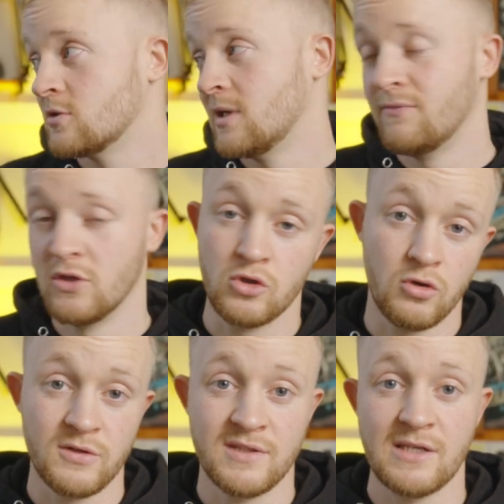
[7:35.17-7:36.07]
because I live in a
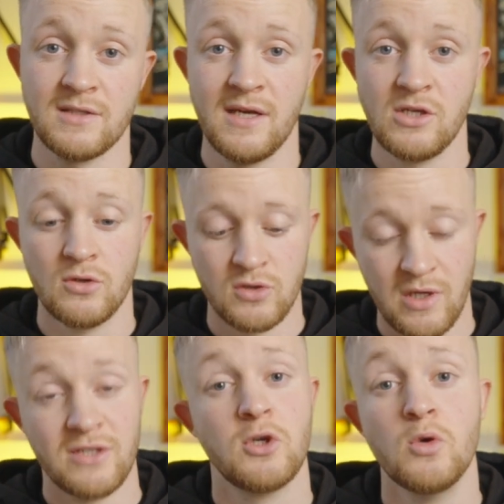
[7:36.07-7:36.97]
tourist destination.
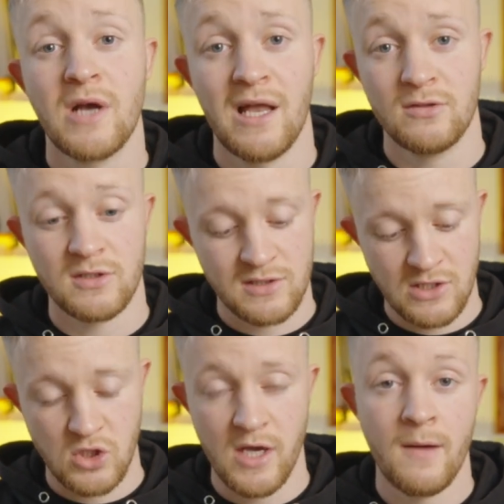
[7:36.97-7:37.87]
So I had two calendars
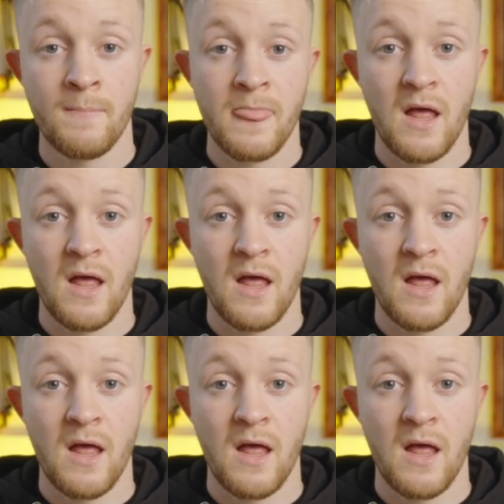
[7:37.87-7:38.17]
this year.